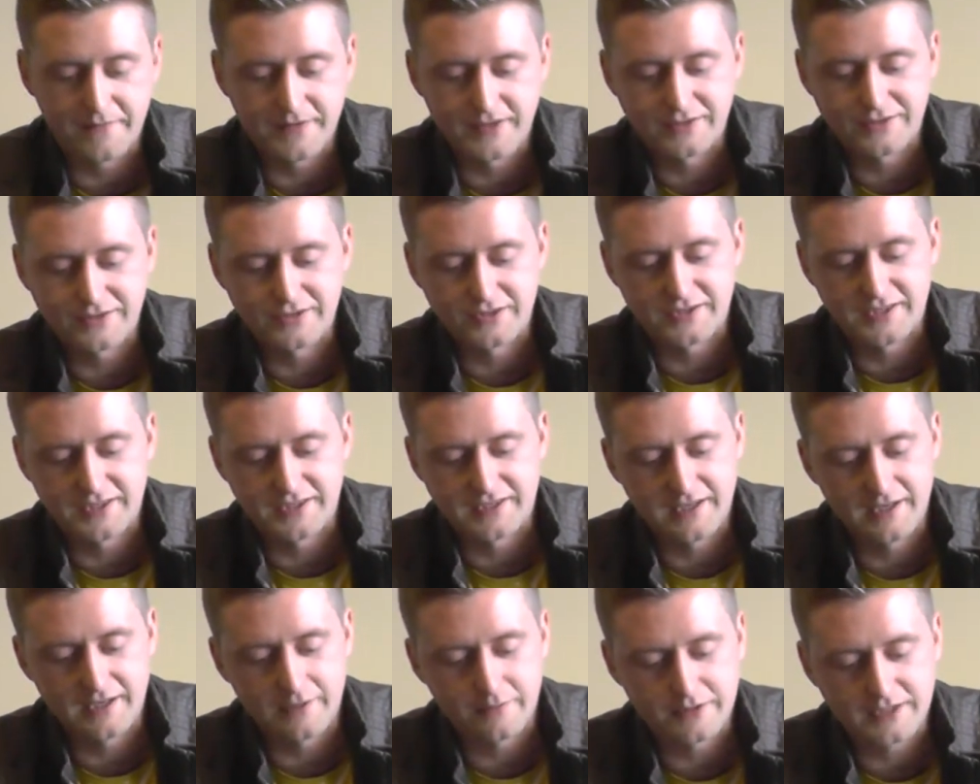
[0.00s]
There's just
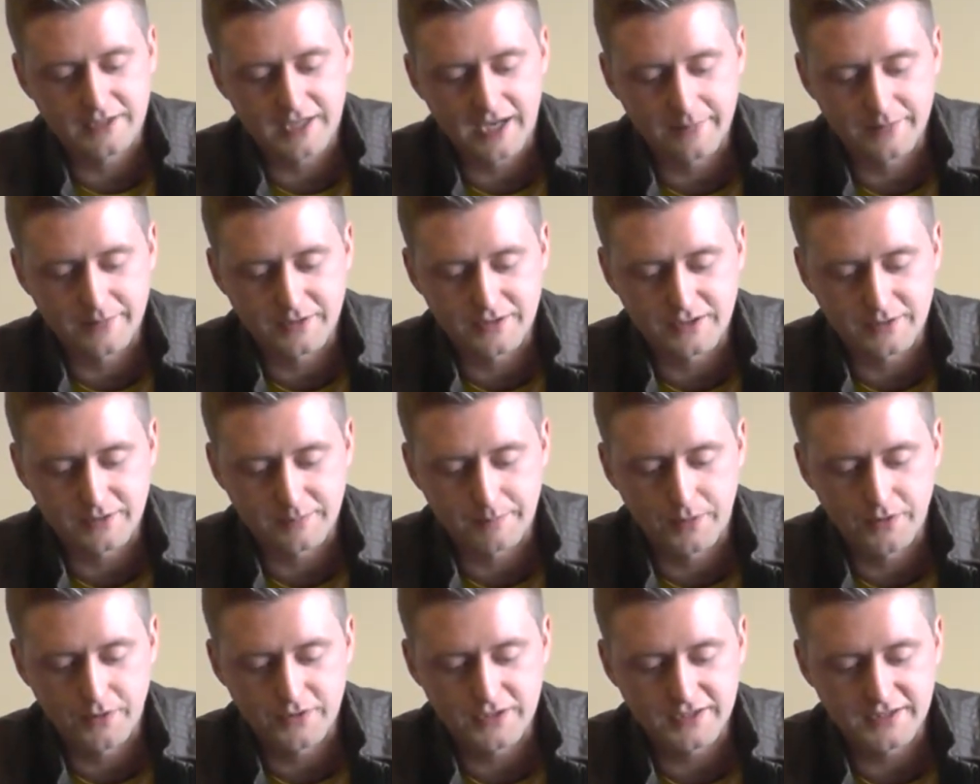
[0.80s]
this little tab, so
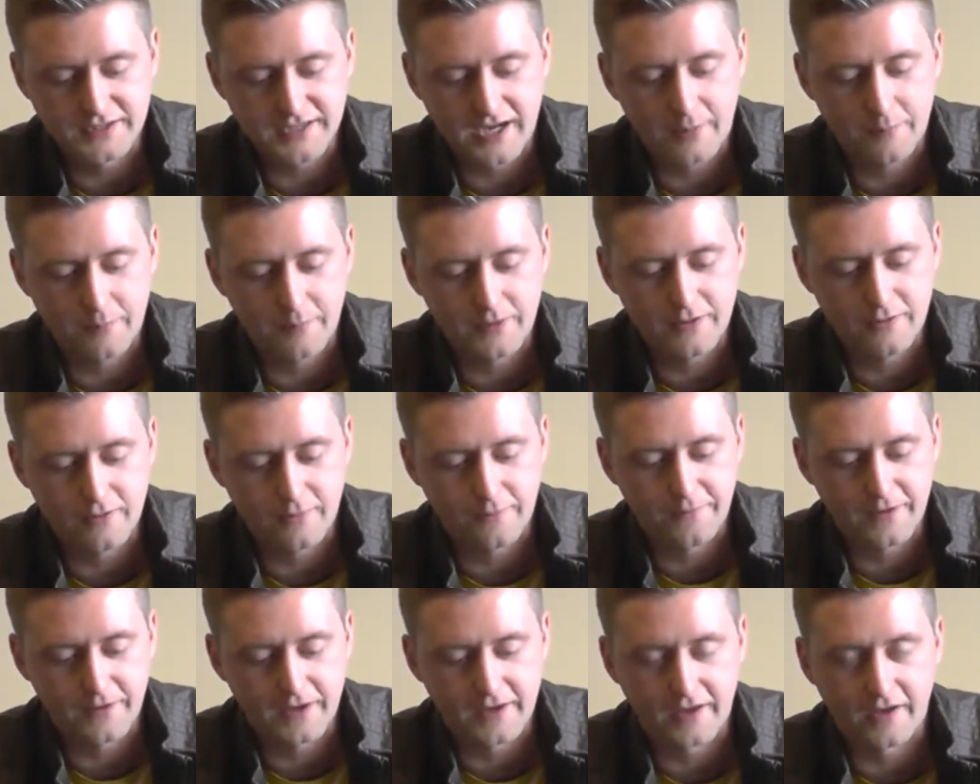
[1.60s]
just push it down with your
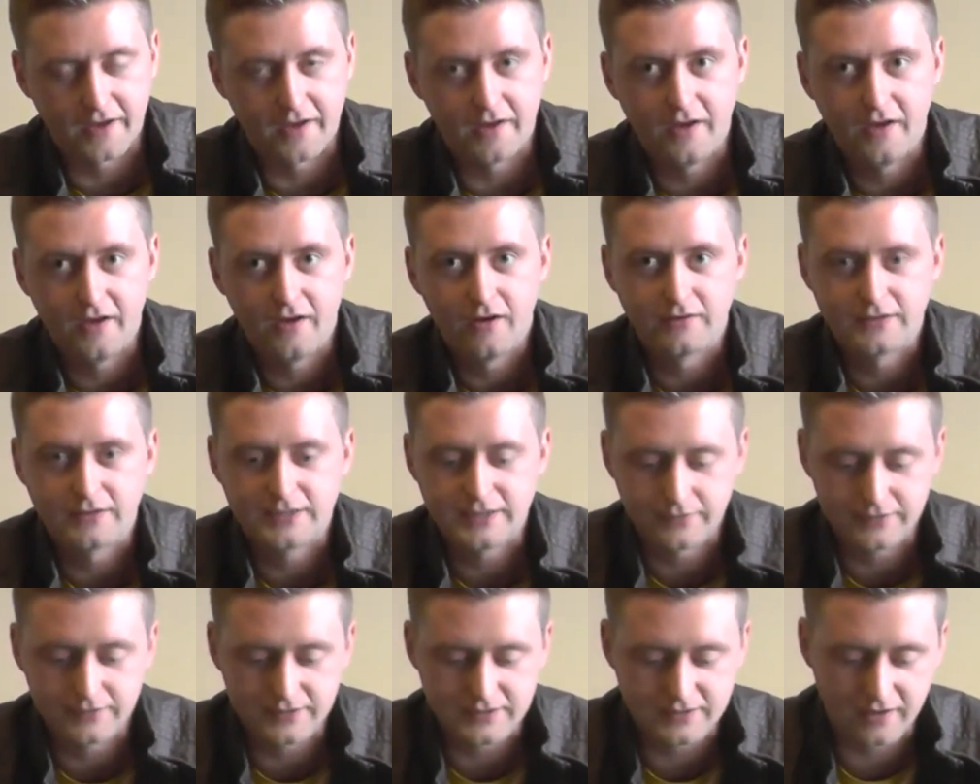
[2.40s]
finger
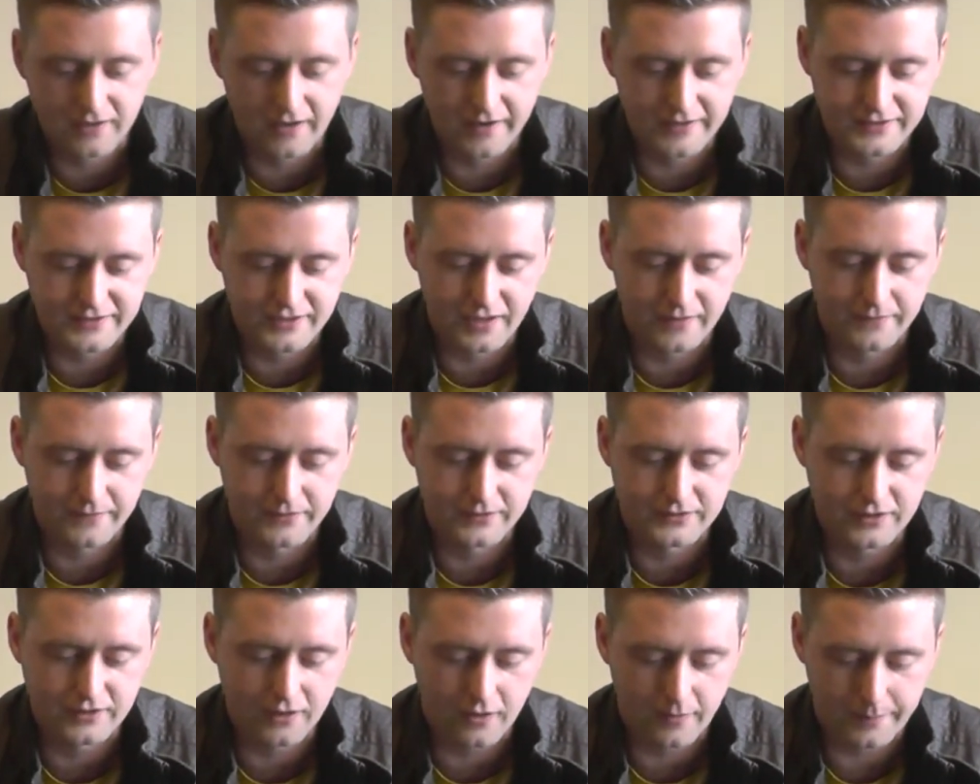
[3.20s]
until the slide is over
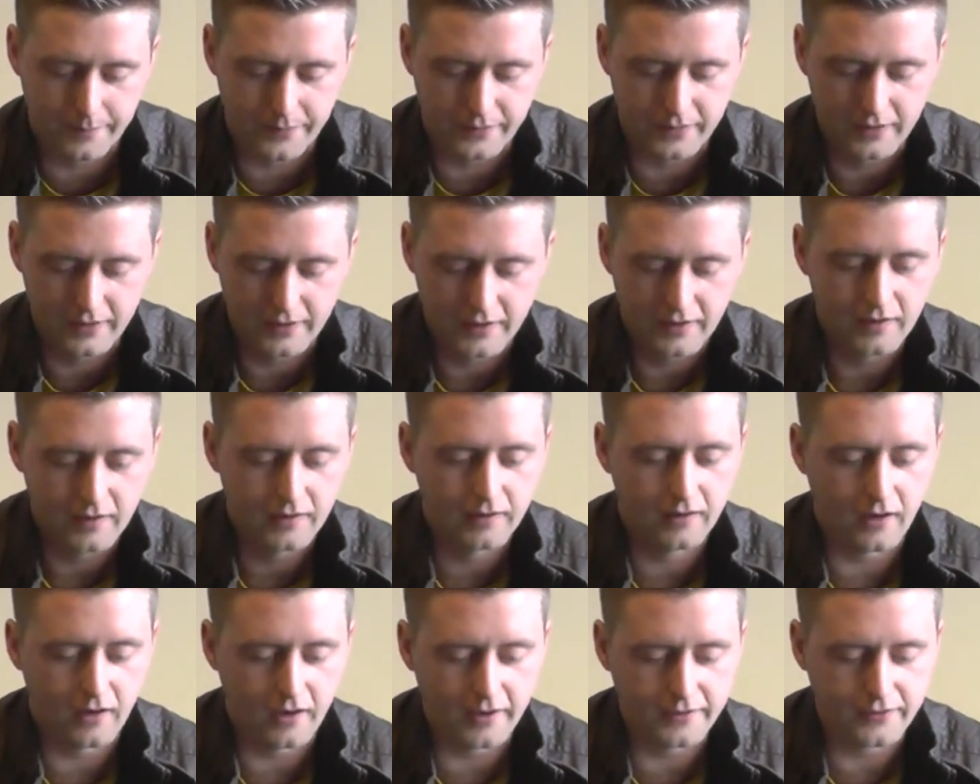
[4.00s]
the top.
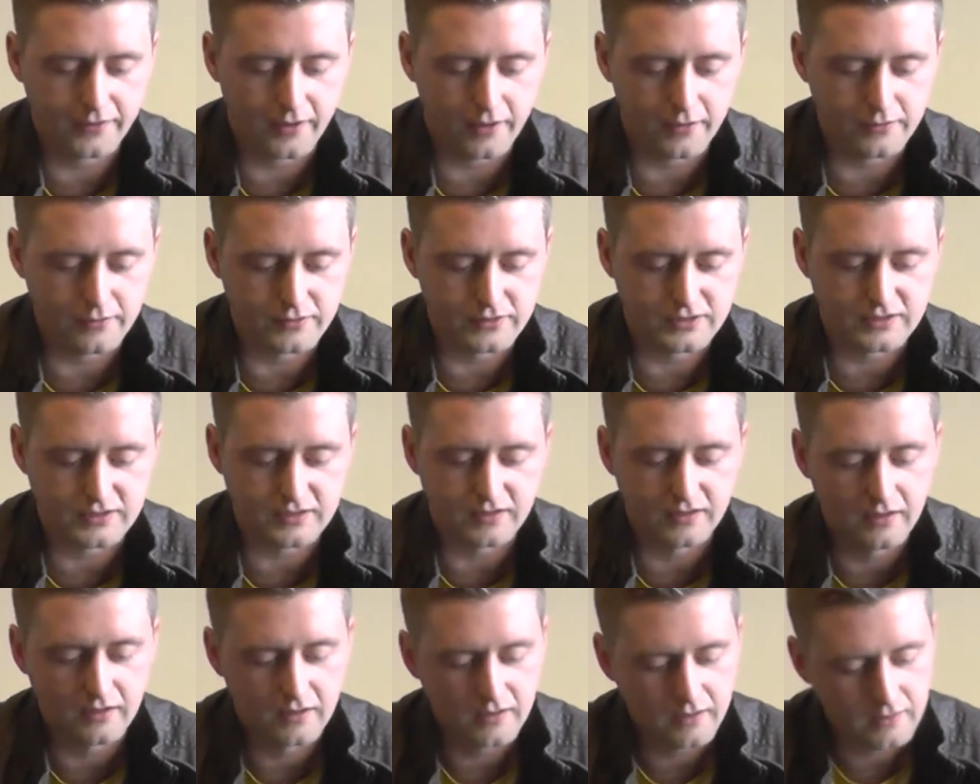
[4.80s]
Line
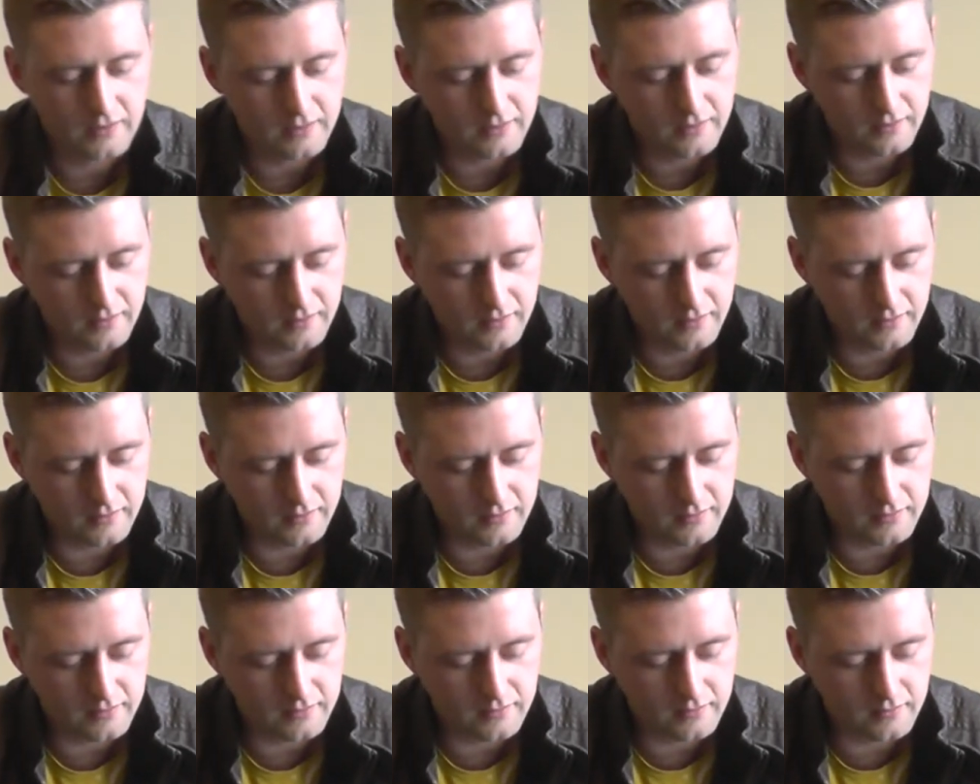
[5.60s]
those
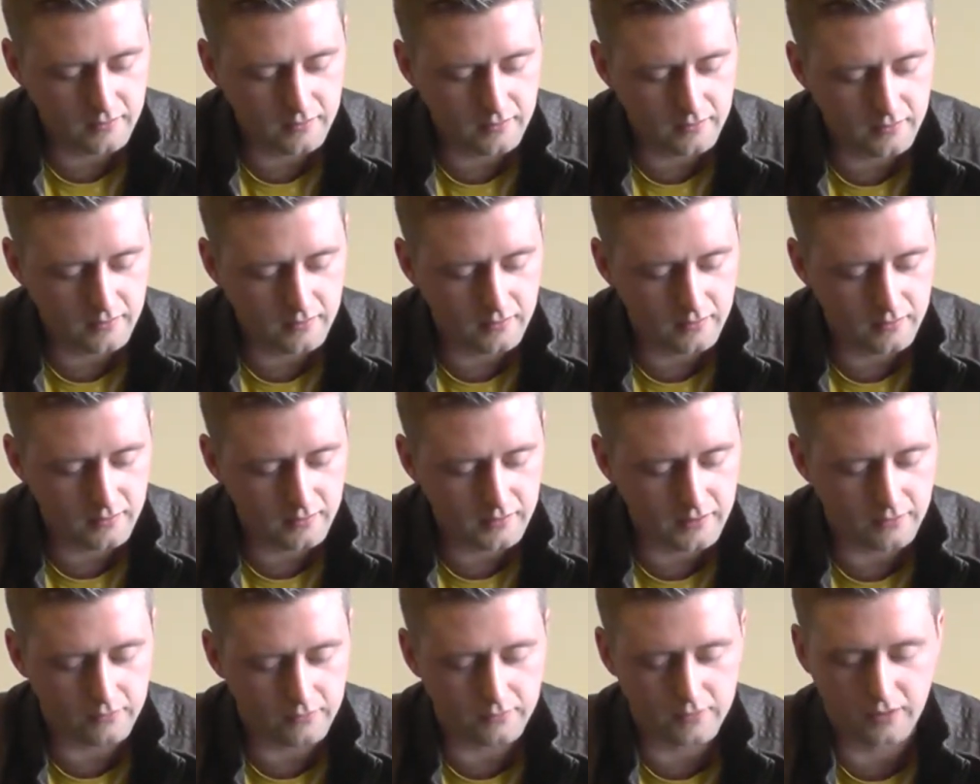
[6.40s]

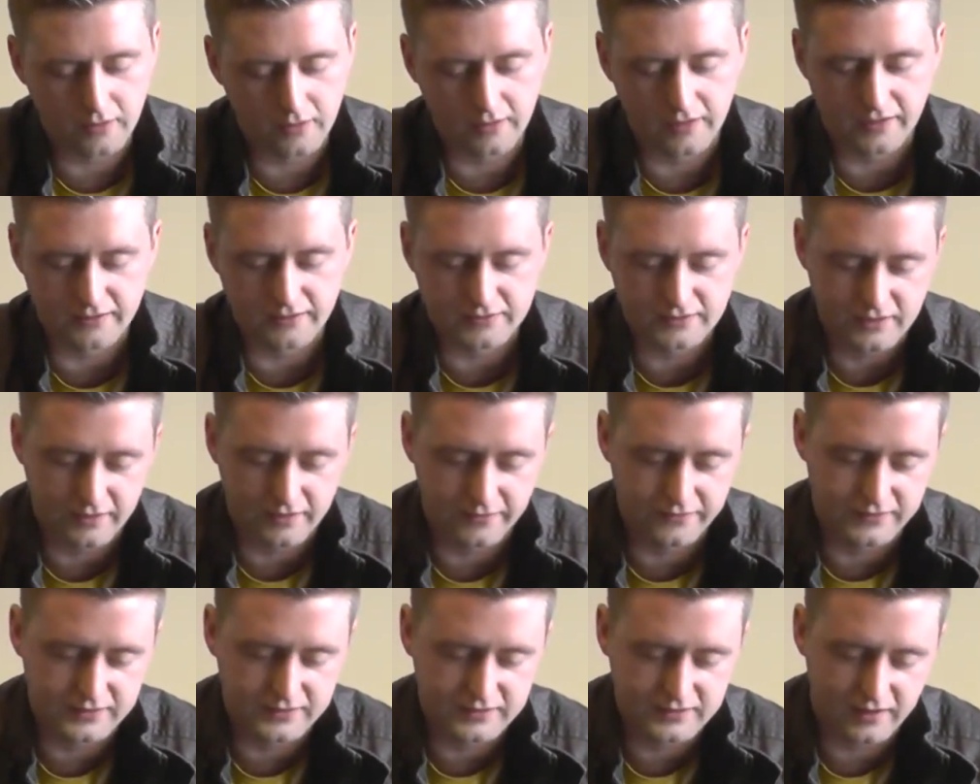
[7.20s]
little cutouts
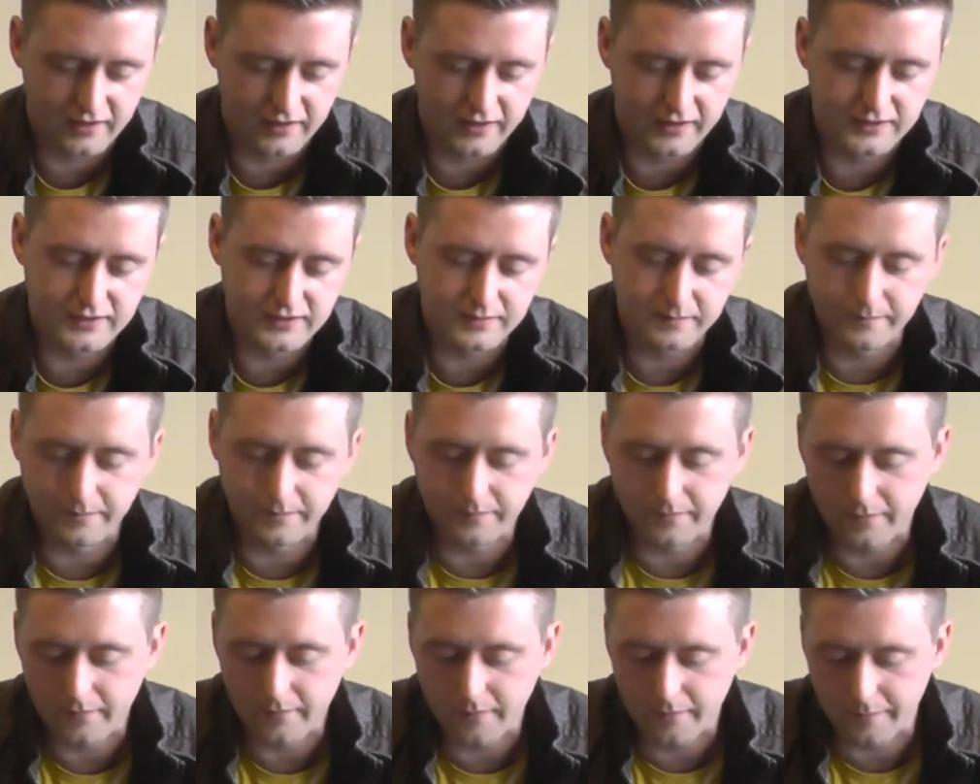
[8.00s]
on the side
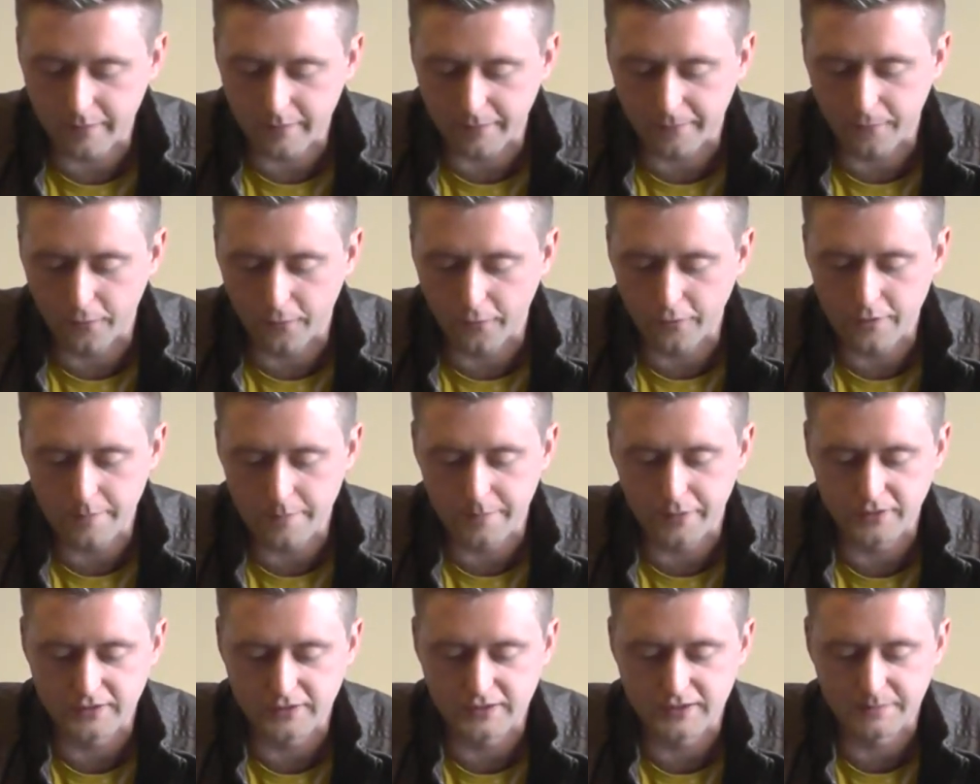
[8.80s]
before you
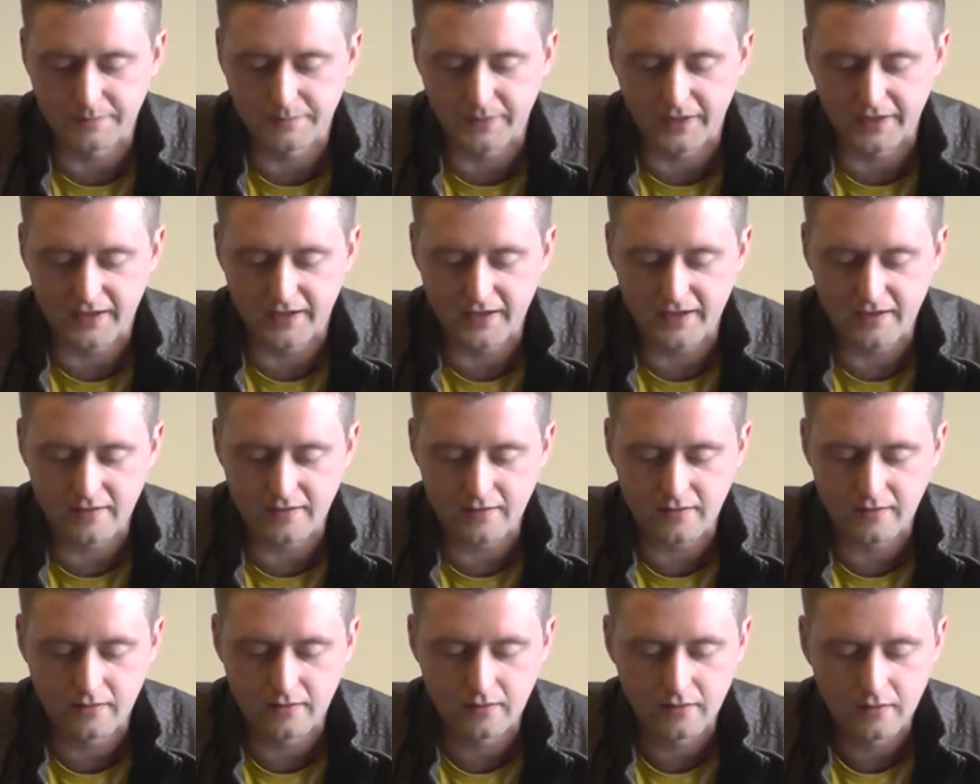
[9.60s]
push this back in.